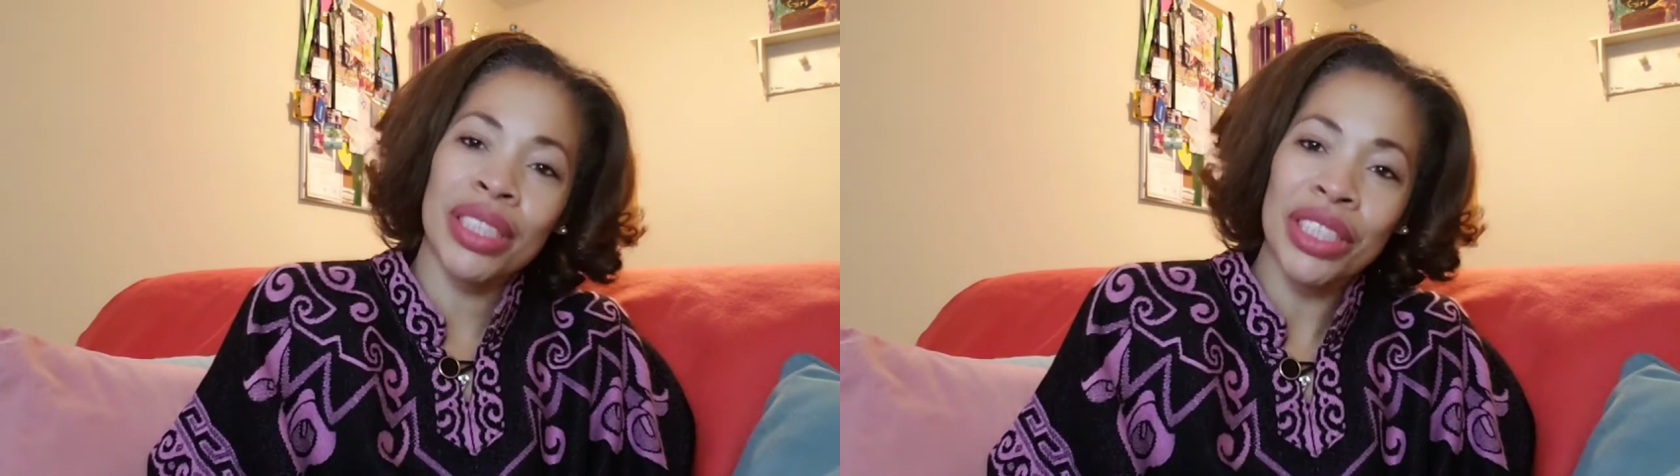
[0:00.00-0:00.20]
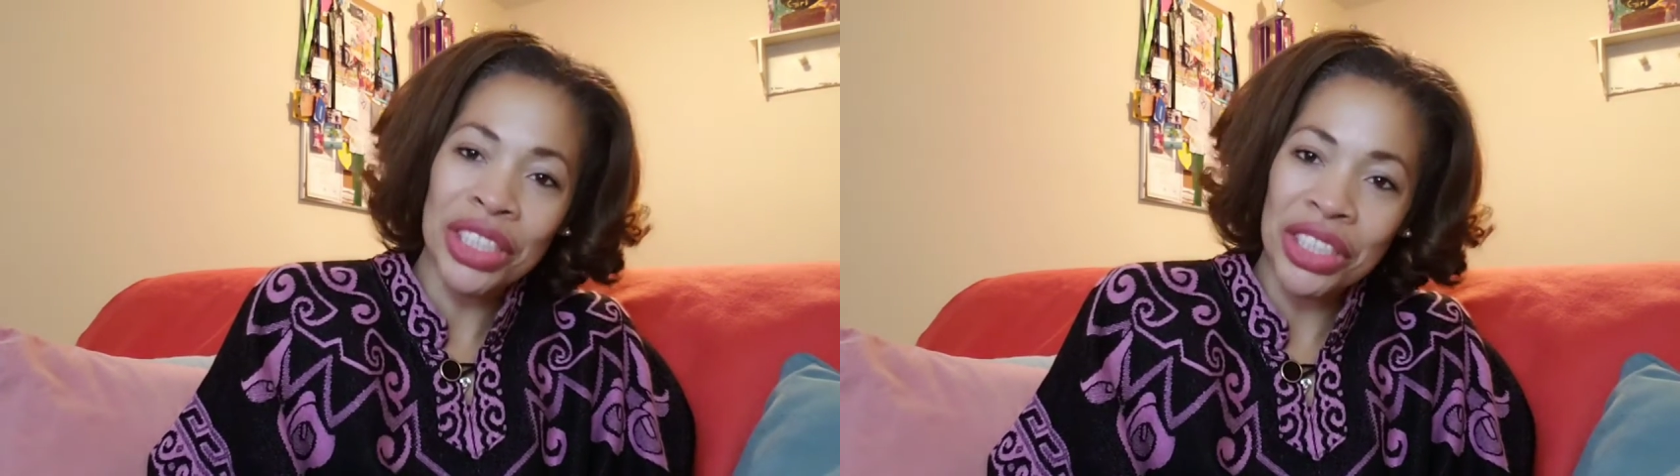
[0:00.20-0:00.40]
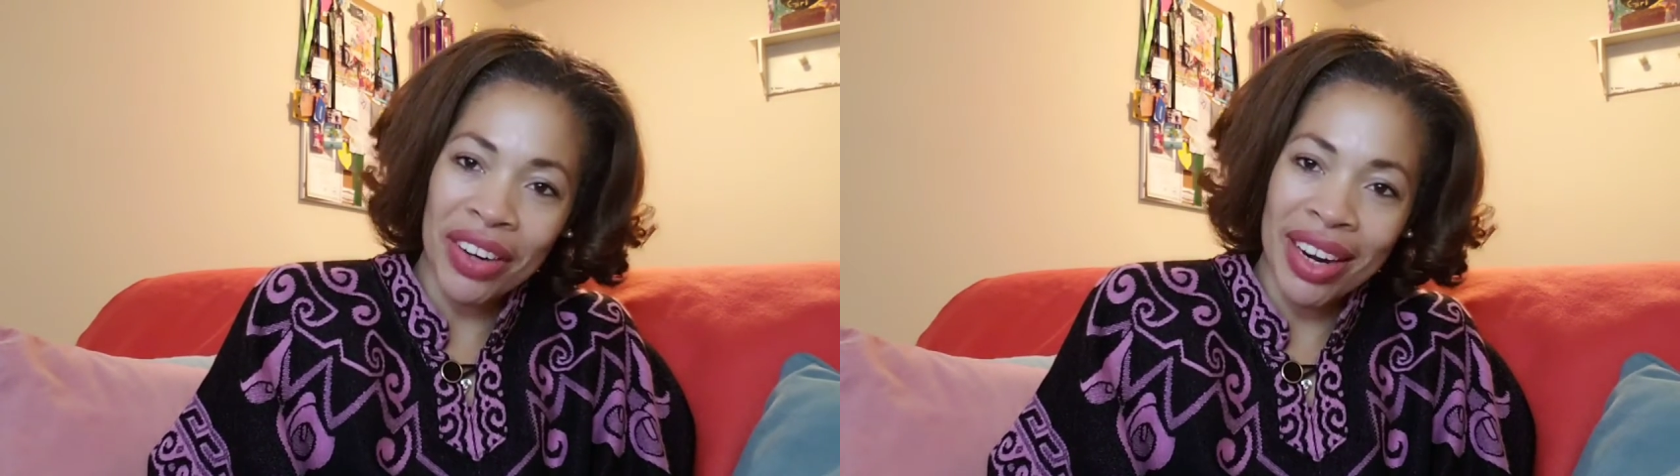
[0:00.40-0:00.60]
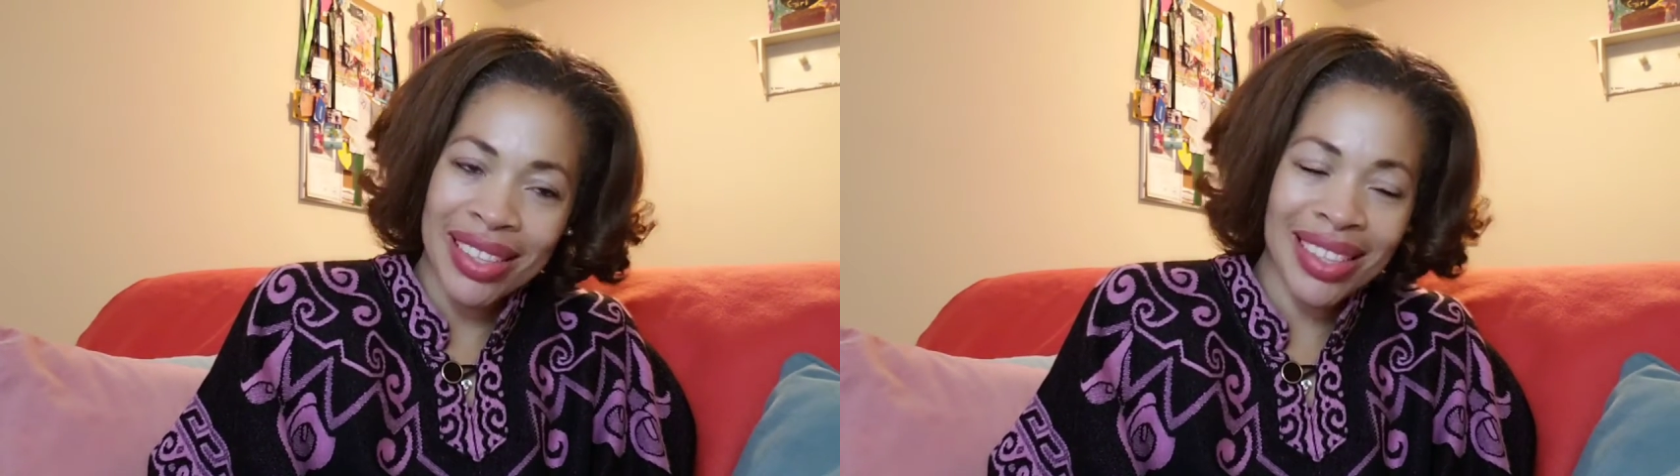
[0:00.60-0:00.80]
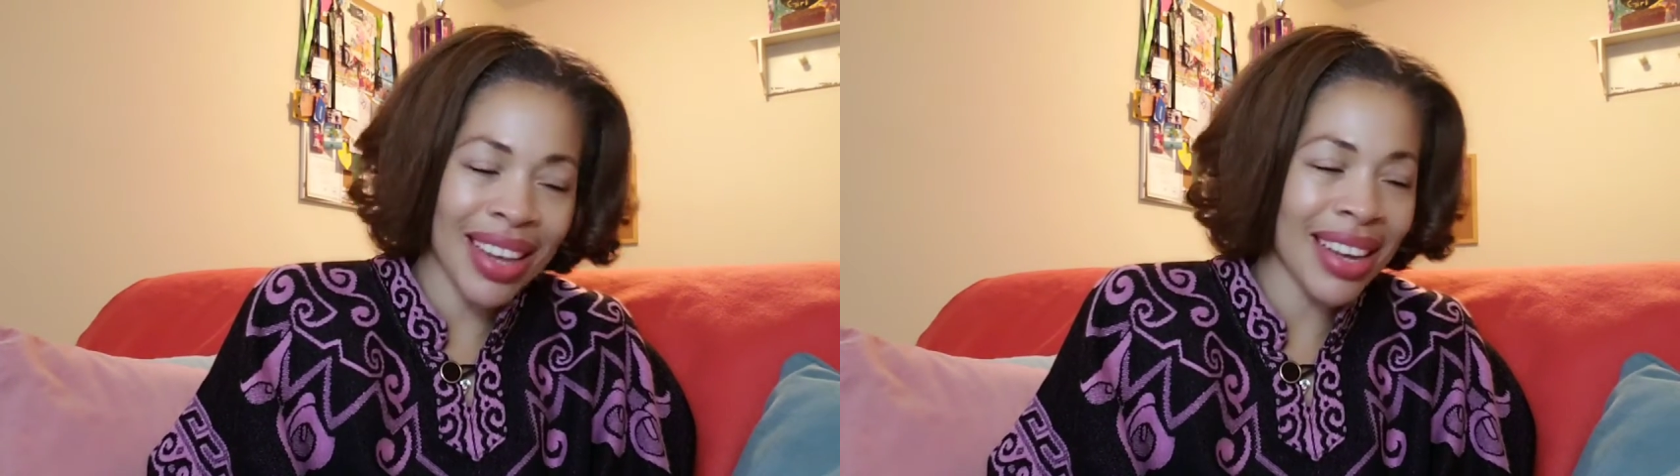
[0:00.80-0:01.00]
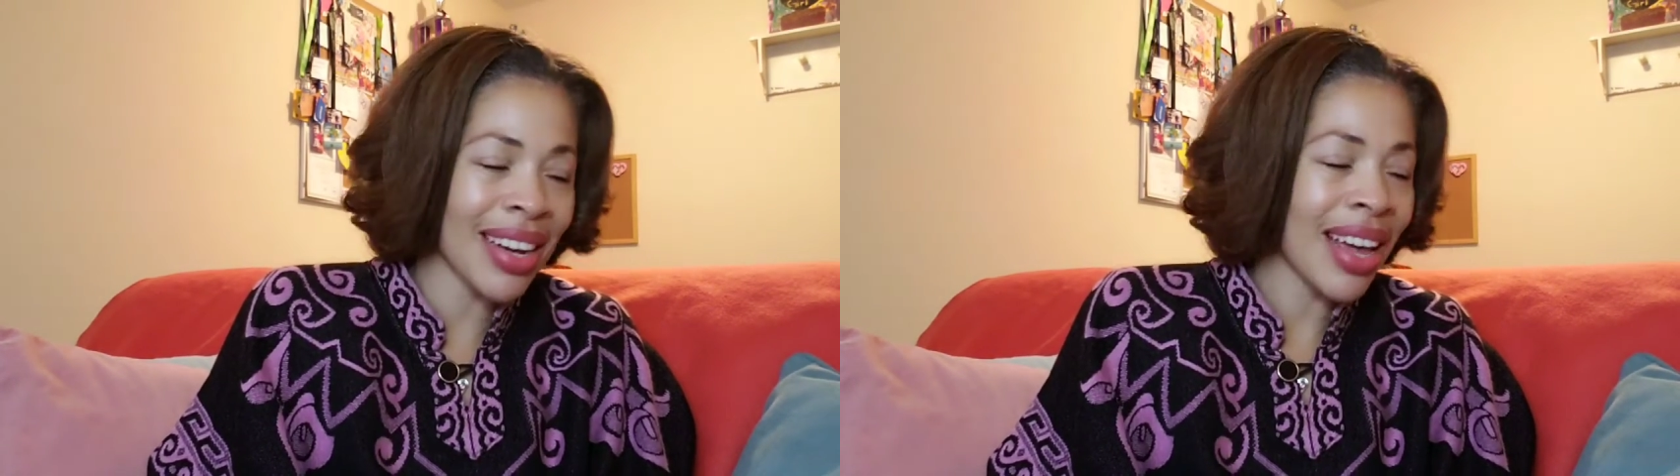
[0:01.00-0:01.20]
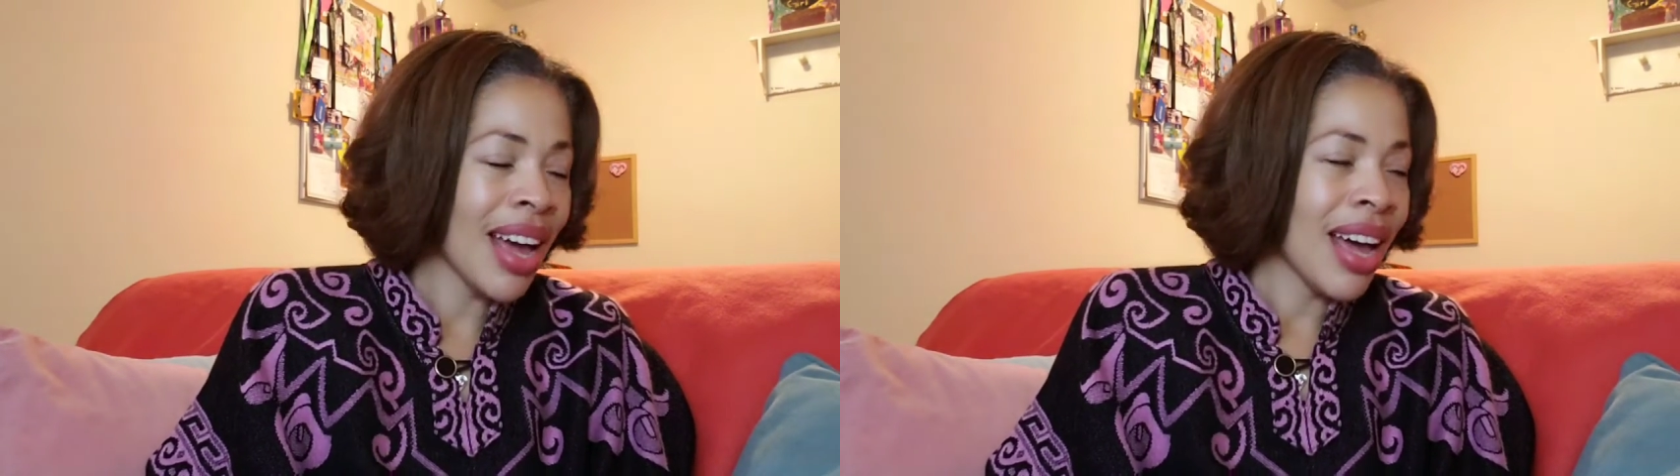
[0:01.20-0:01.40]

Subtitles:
in distress and